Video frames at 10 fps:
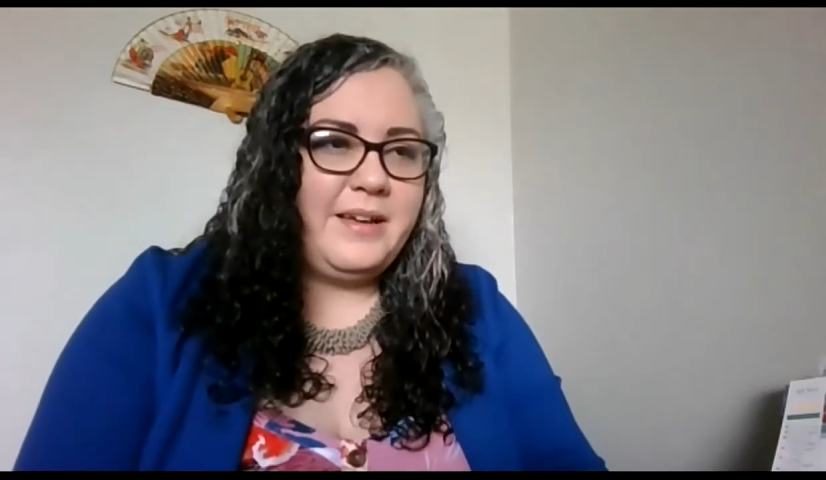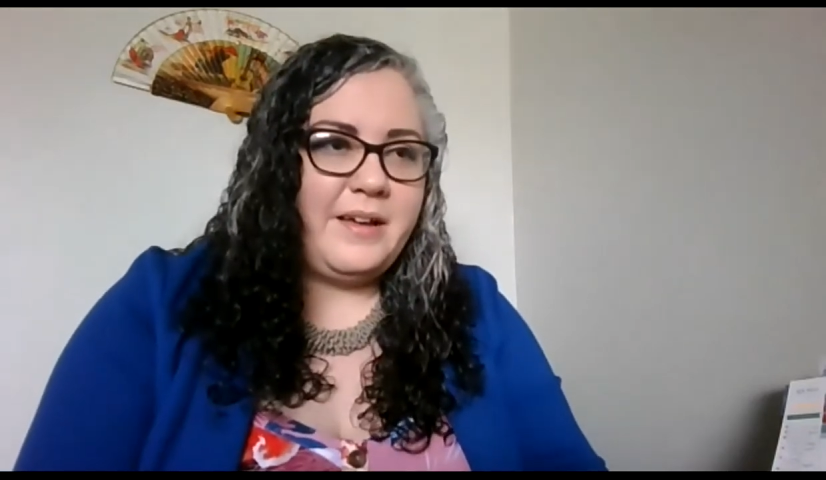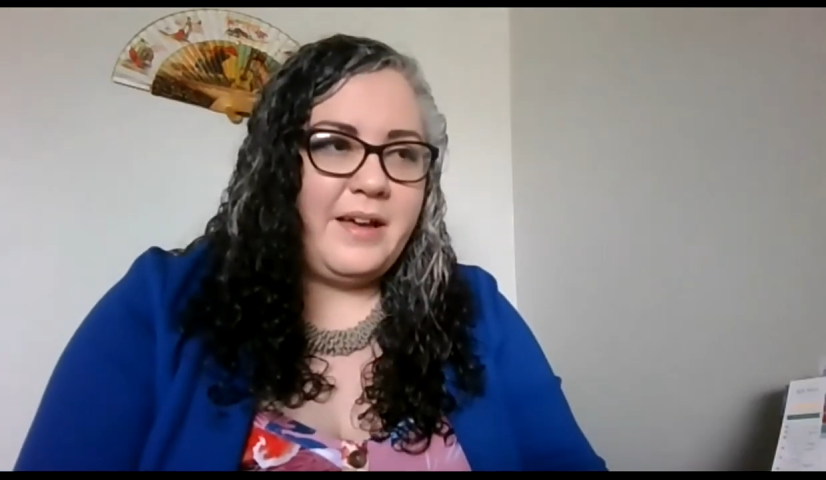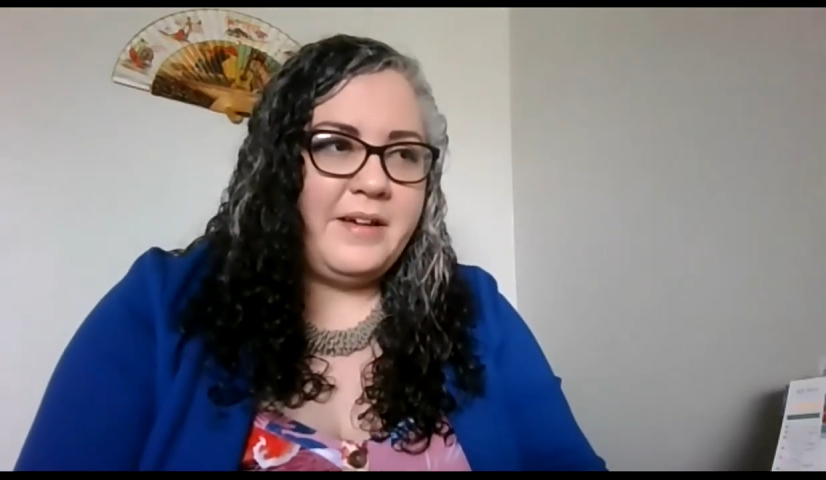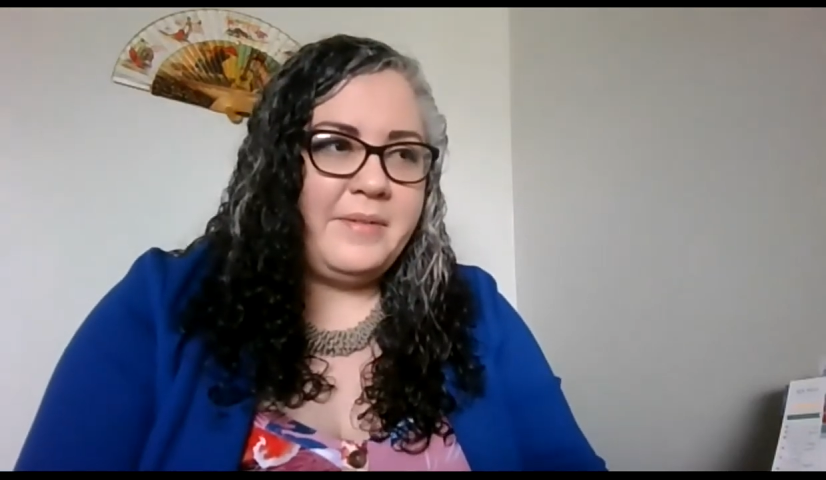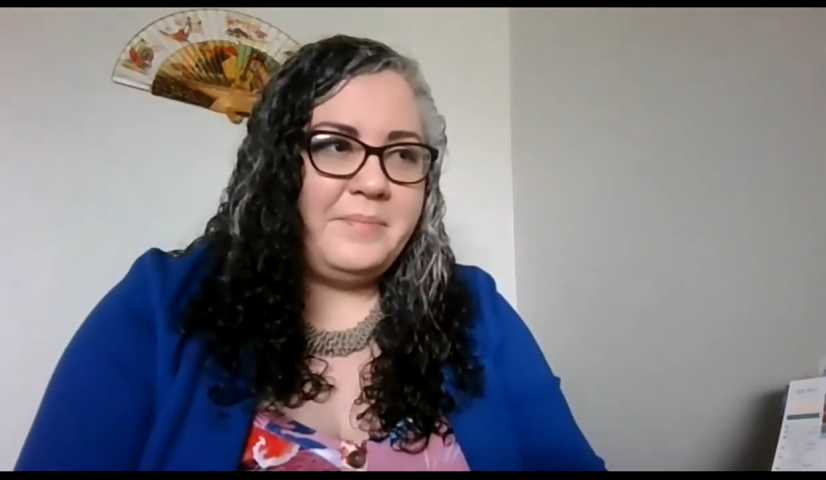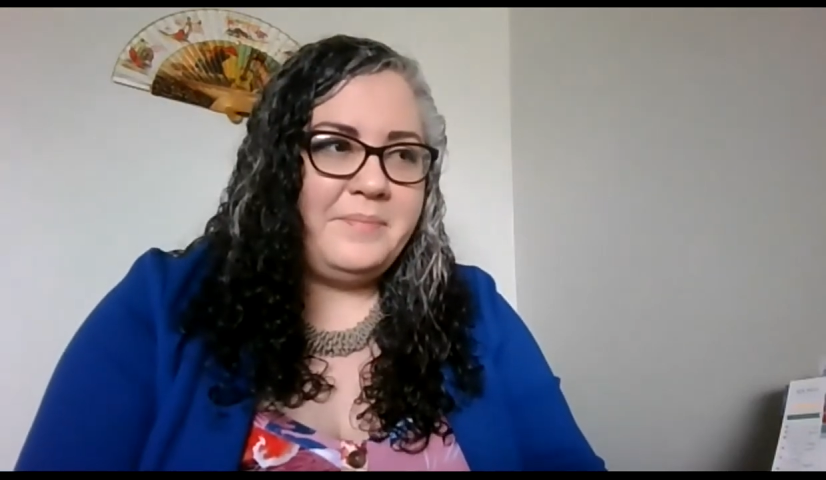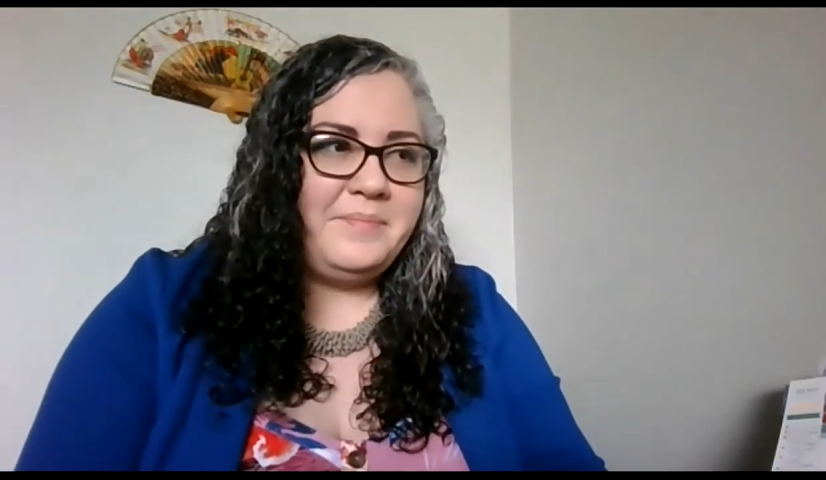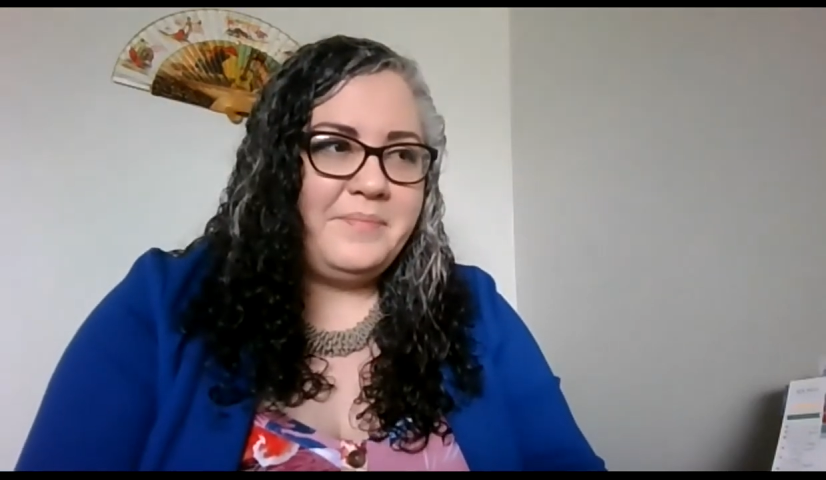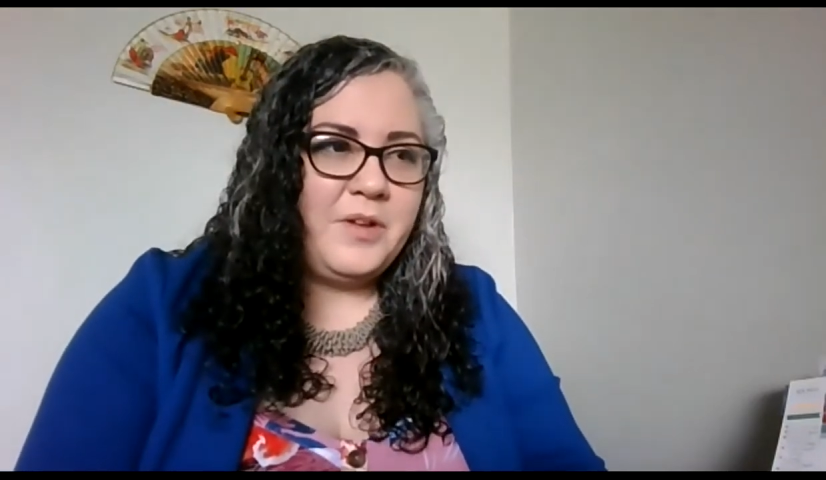
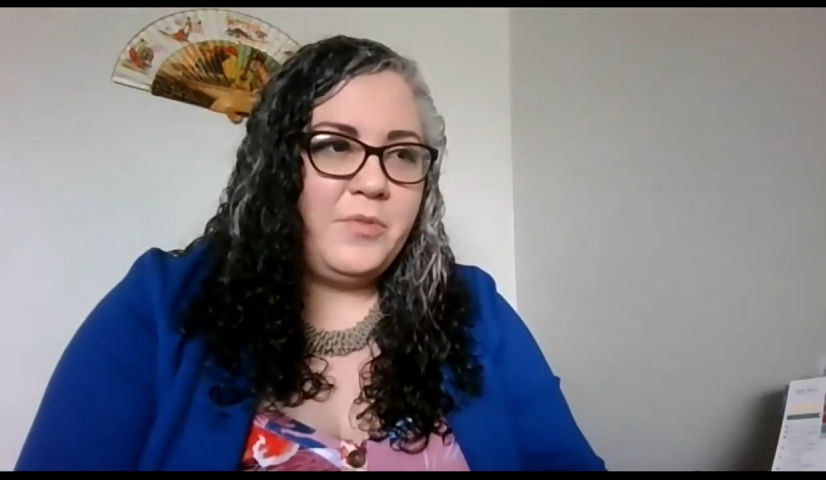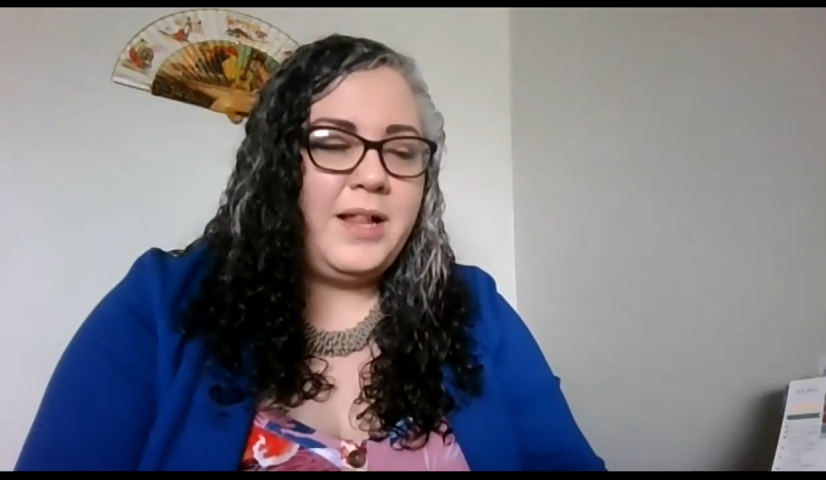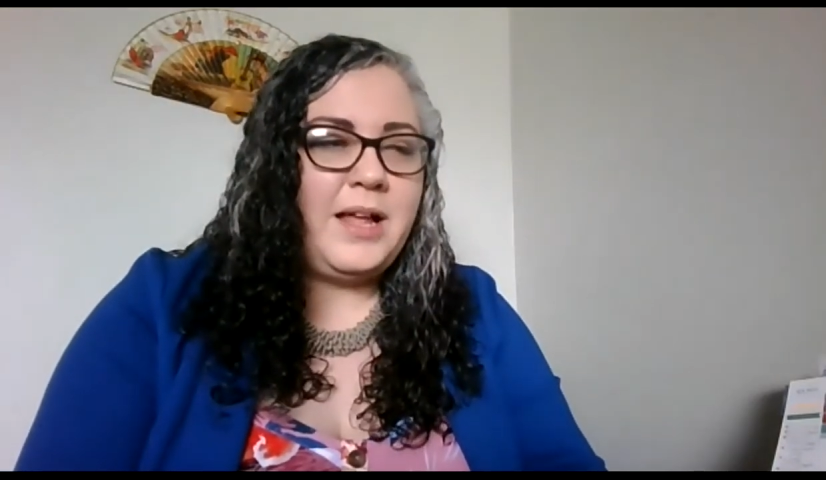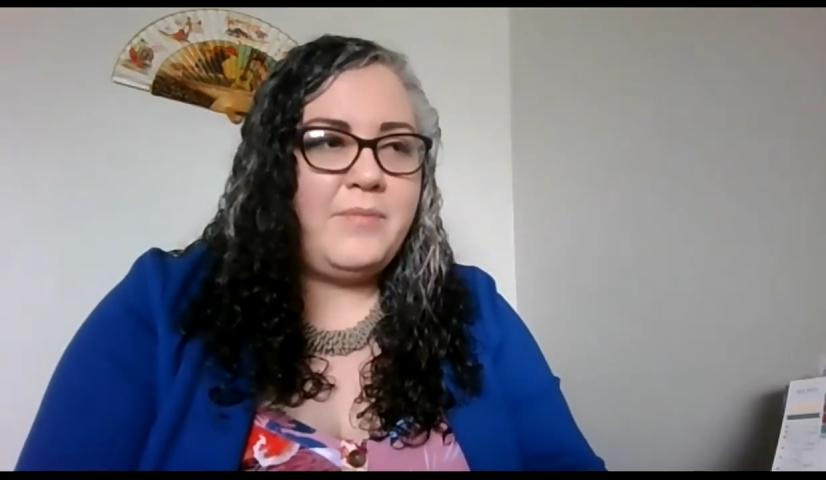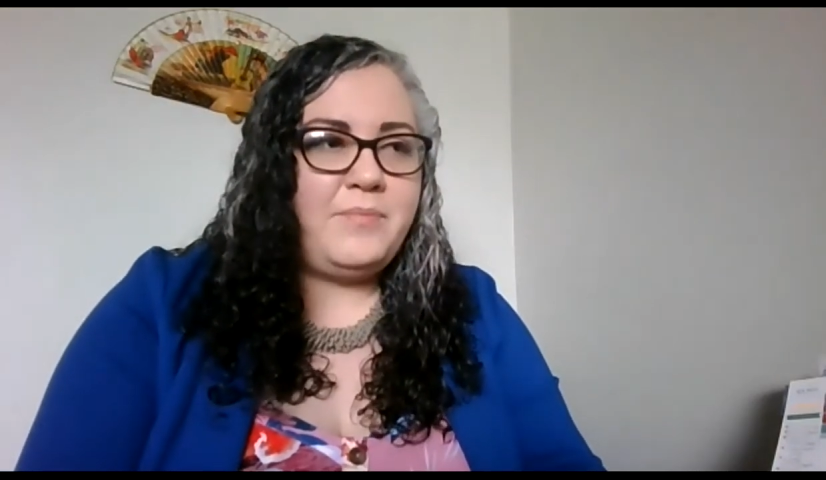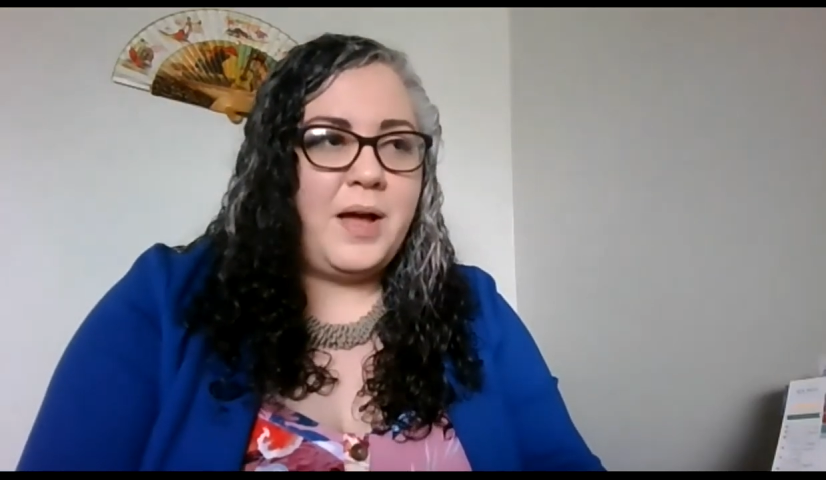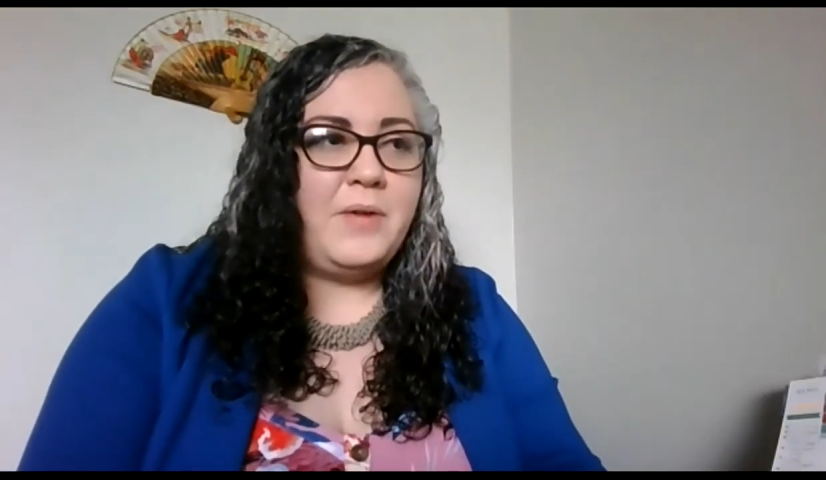well, I